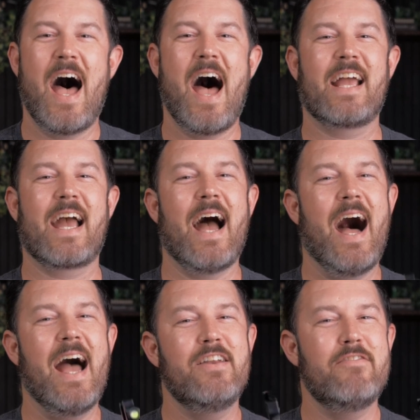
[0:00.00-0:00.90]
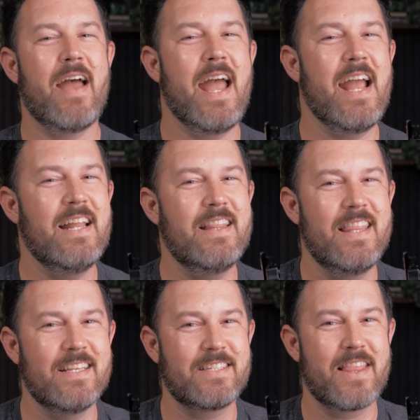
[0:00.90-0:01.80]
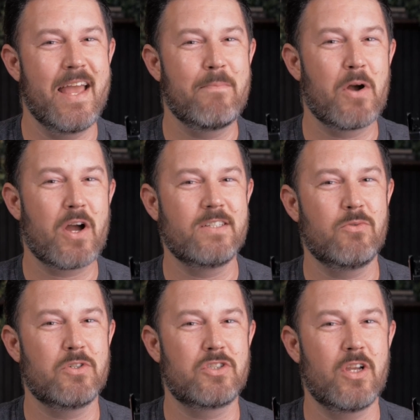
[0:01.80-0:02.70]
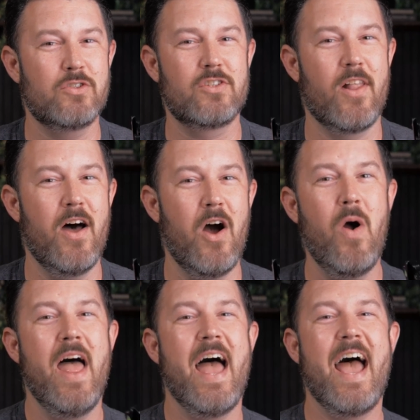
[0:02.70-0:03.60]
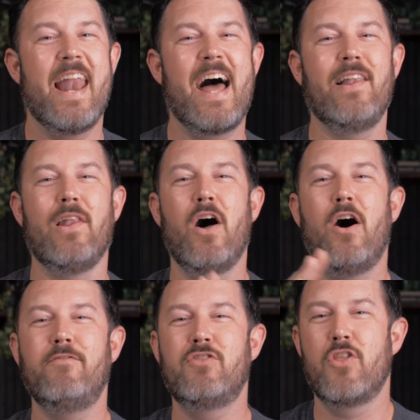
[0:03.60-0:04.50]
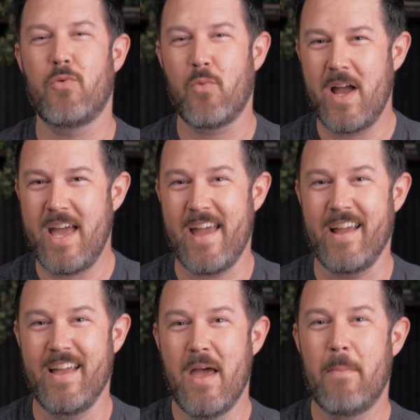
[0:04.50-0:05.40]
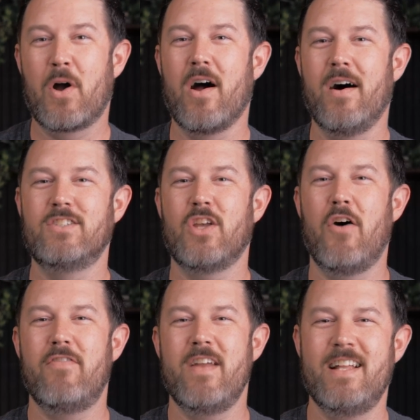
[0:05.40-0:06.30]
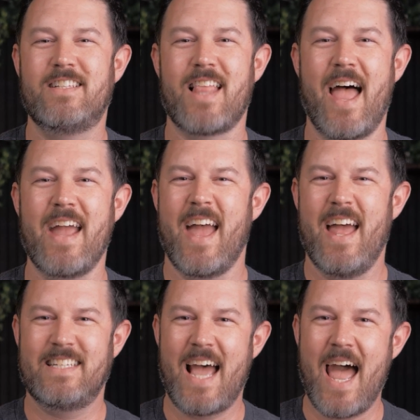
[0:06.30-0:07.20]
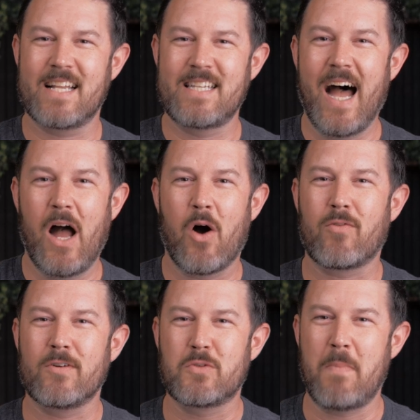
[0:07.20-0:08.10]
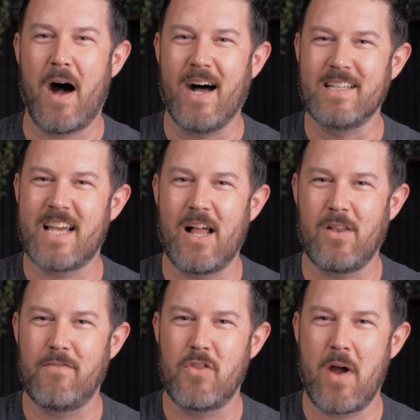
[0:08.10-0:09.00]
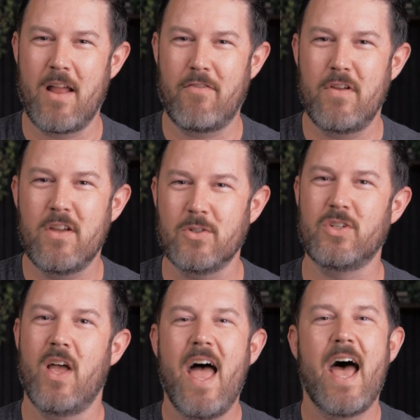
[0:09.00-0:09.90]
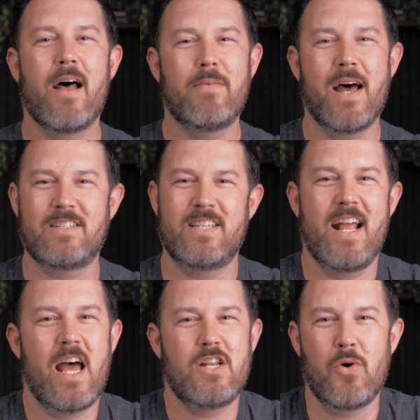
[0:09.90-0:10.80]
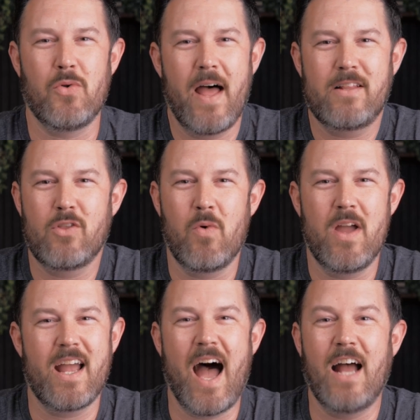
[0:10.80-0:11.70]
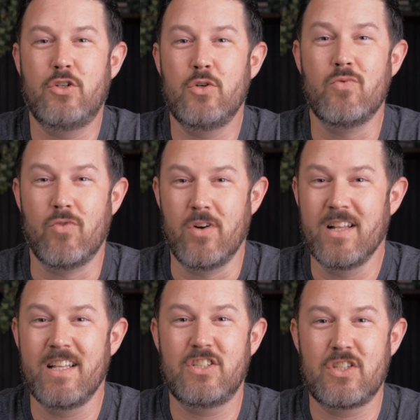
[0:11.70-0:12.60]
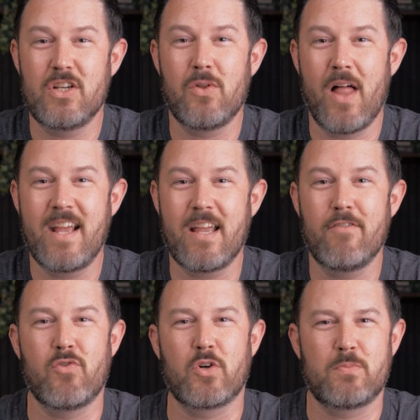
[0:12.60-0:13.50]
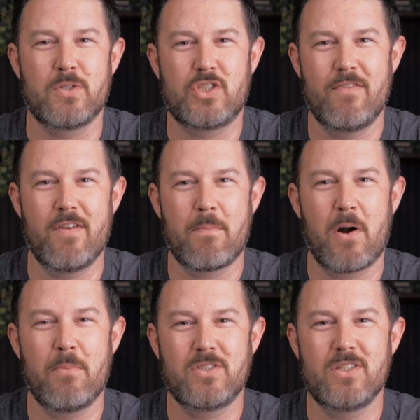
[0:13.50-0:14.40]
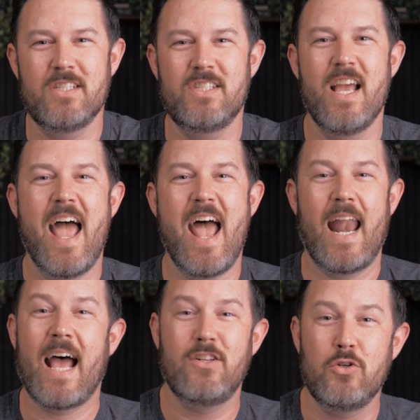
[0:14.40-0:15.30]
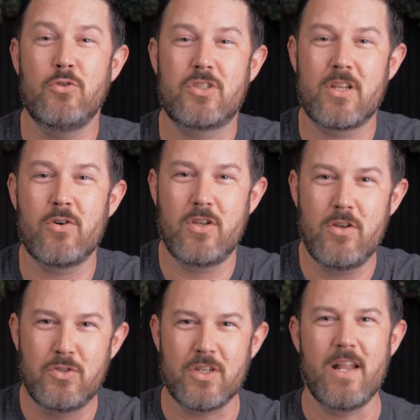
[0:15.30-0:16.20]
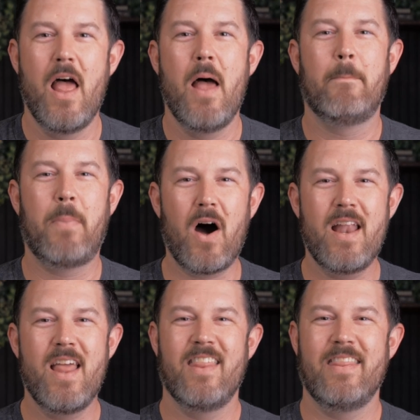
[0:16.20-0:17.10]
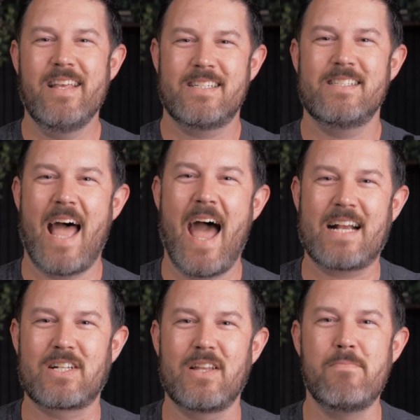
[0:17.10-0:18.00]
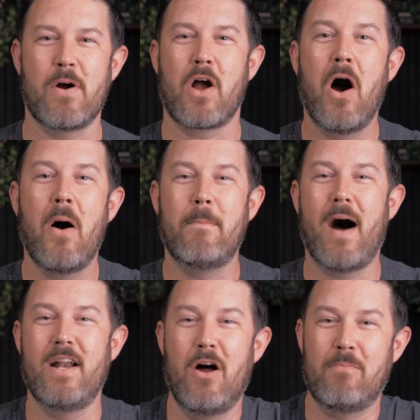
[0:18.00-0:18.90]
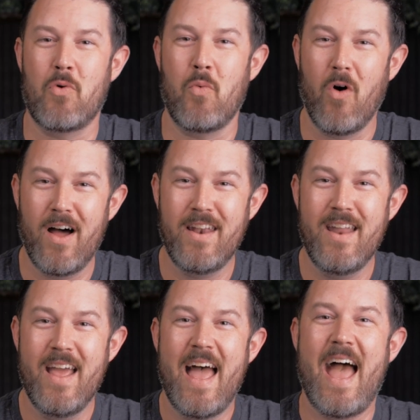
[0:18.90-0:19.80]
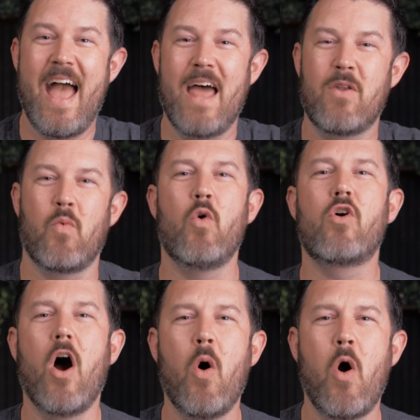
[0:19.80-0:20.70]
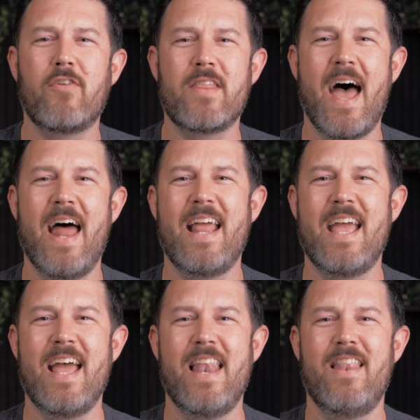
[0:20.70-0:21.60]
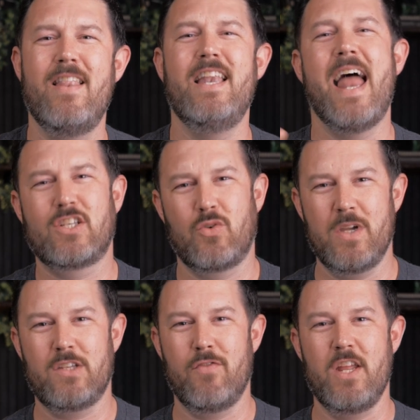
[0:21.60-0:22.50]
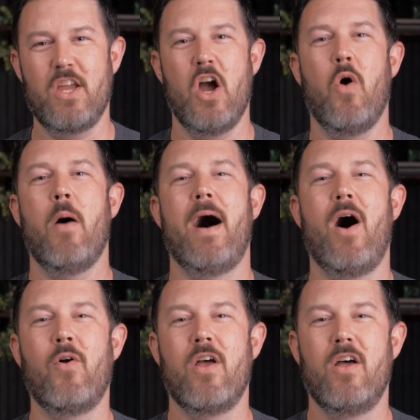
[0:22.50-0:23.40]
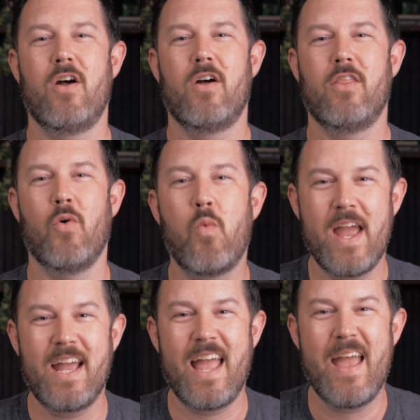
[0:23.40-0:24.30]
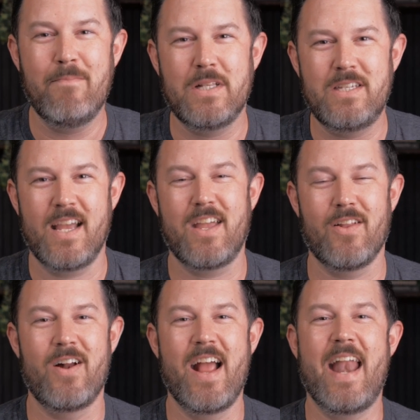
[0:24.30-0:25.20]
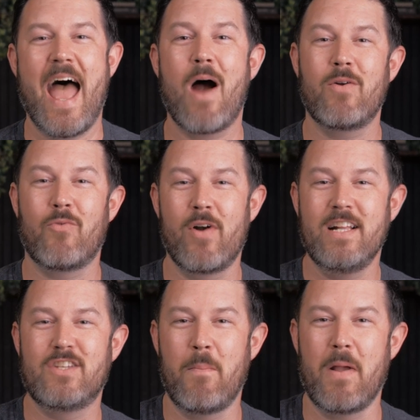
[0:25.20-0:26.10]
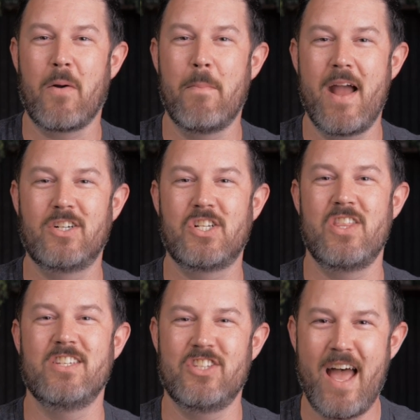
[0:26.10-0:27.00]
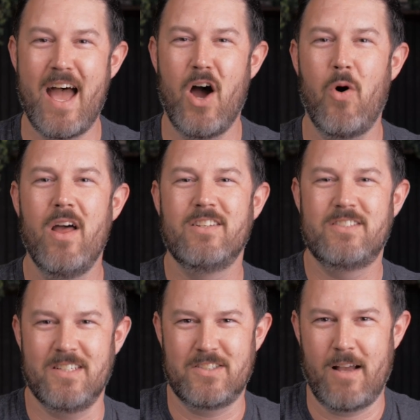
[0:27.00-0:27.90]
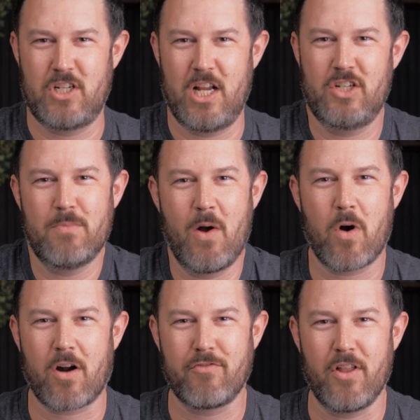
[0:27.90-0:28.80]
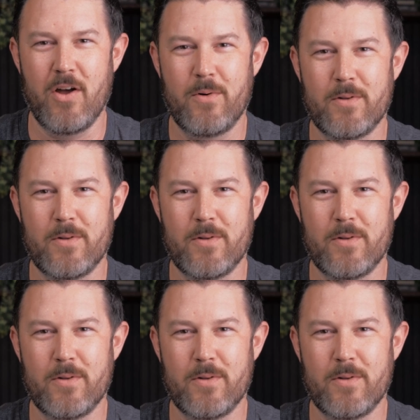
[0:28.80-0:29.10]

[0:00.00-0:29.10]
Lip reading: I kind of hated this thing because it was so slow, and I loved the wing because of its like tactile response. I love the way it feels. And I'm not saying I don't like the wing. I do really still like it for specific purposes, and I do still use it. But this has actually become my number one, and we'll go over that in next week's video about the wing in particular and how it rates up and compares to this now since I've changed my workflow.